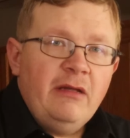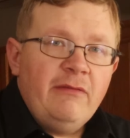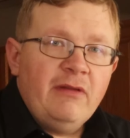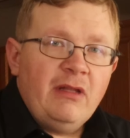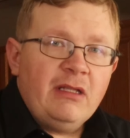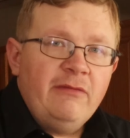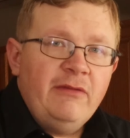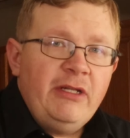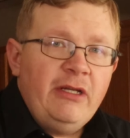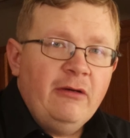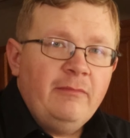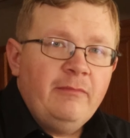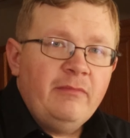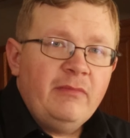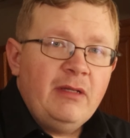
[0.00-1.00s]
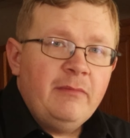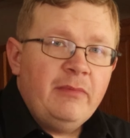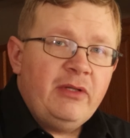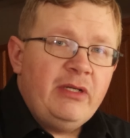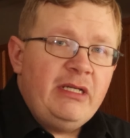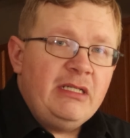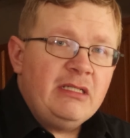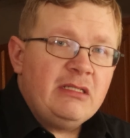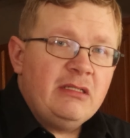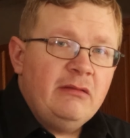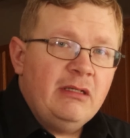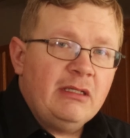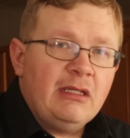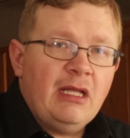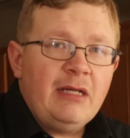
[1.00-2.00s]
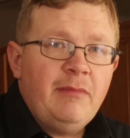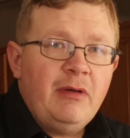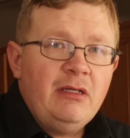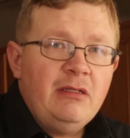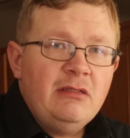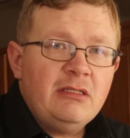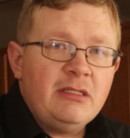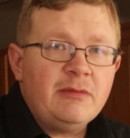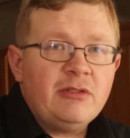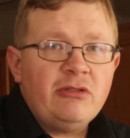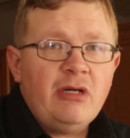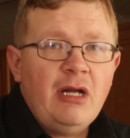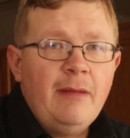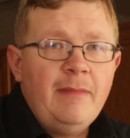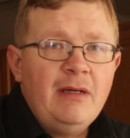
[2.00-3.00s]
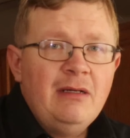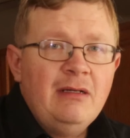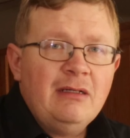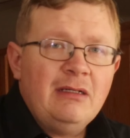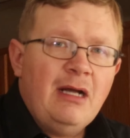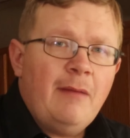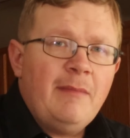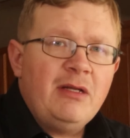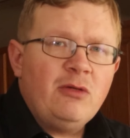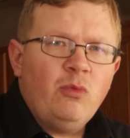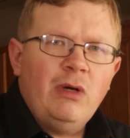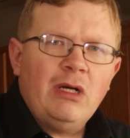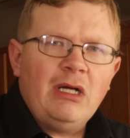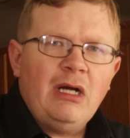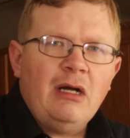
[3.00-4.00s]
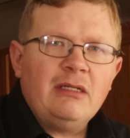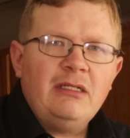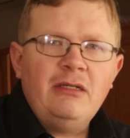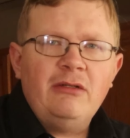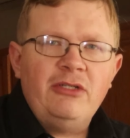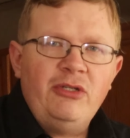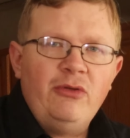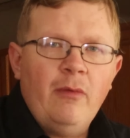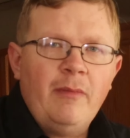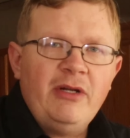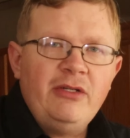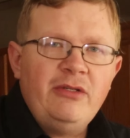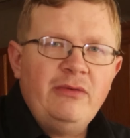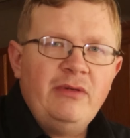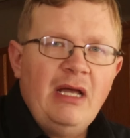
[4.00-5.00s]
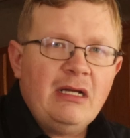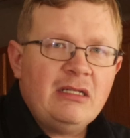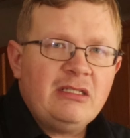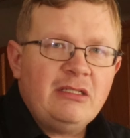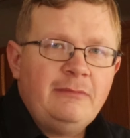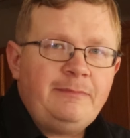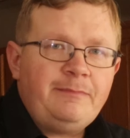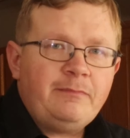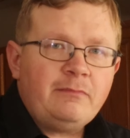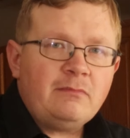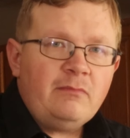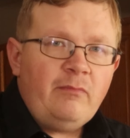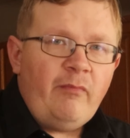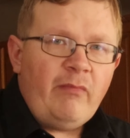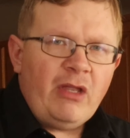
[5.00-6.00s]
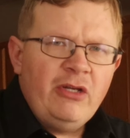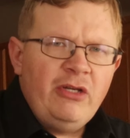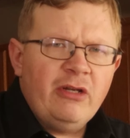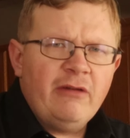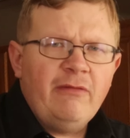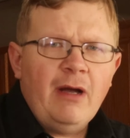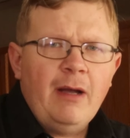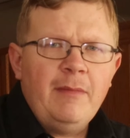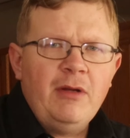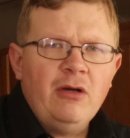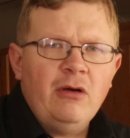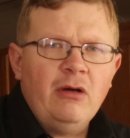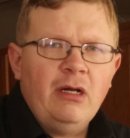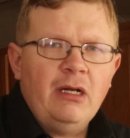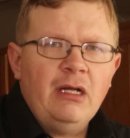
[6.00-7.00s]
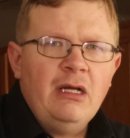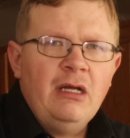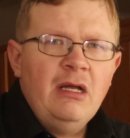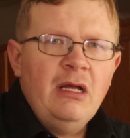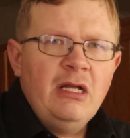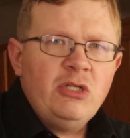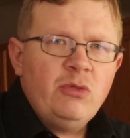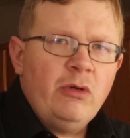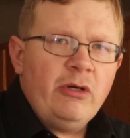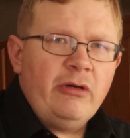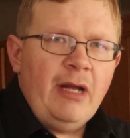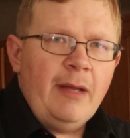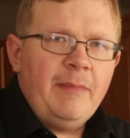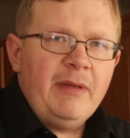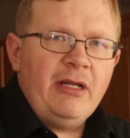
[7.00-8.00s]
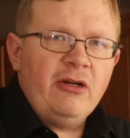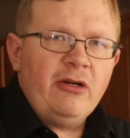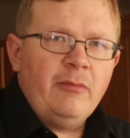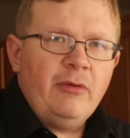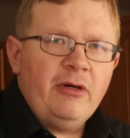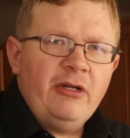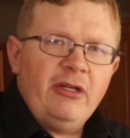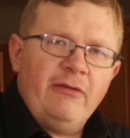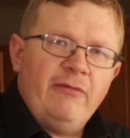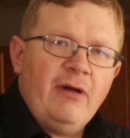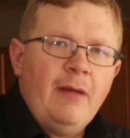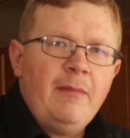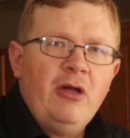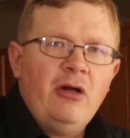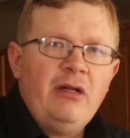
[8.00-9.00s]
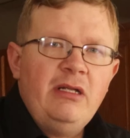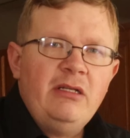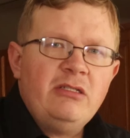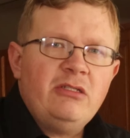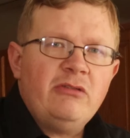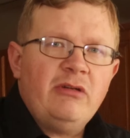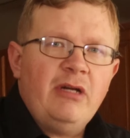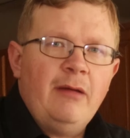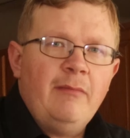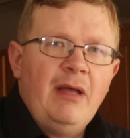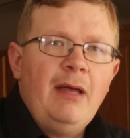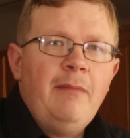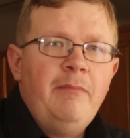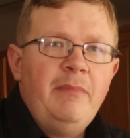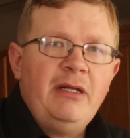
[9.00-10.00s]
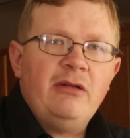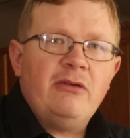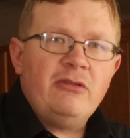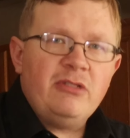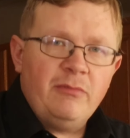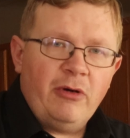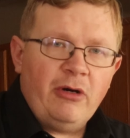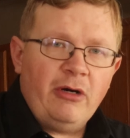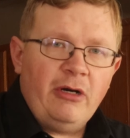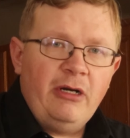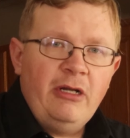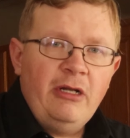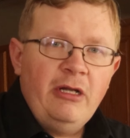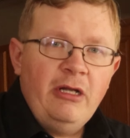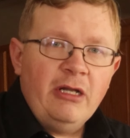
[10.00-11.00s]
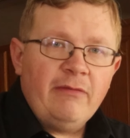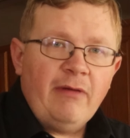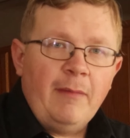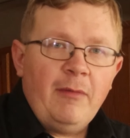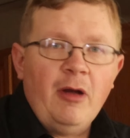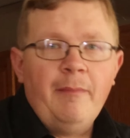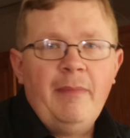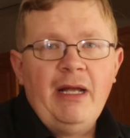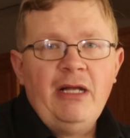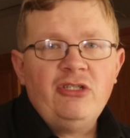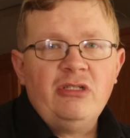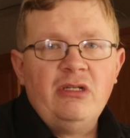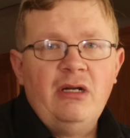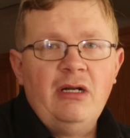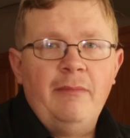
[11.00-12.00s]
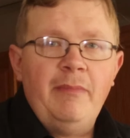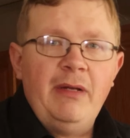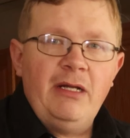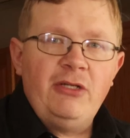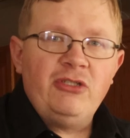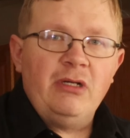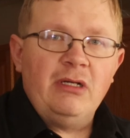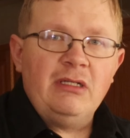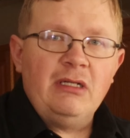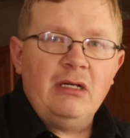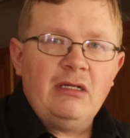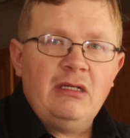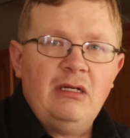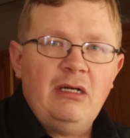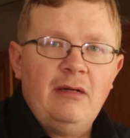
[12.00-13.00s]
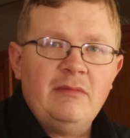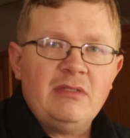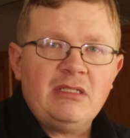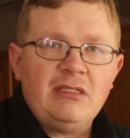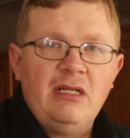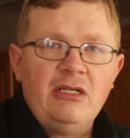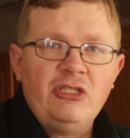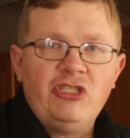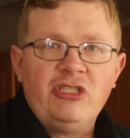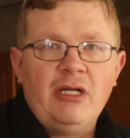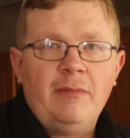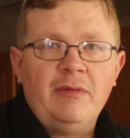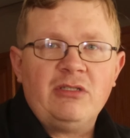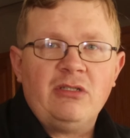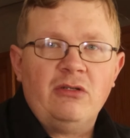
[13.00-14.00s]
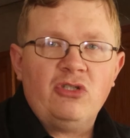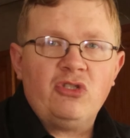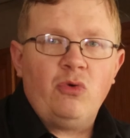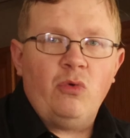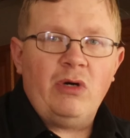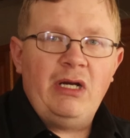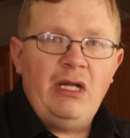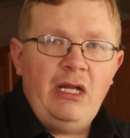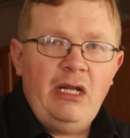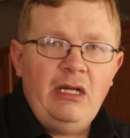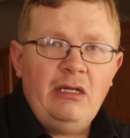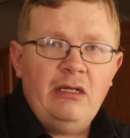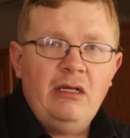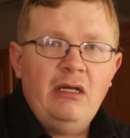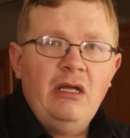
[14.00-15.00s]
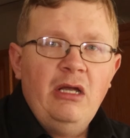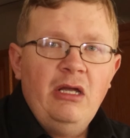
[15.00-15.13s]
If you like the video, then please hit the like button, subscribe, comment what cocktail do you want me to do next. You can find me on Twitter at Beginner Bar. You can find me on Instagram at Beginners Bar. You can find me on Patreon at patreon.com/chopless_inc.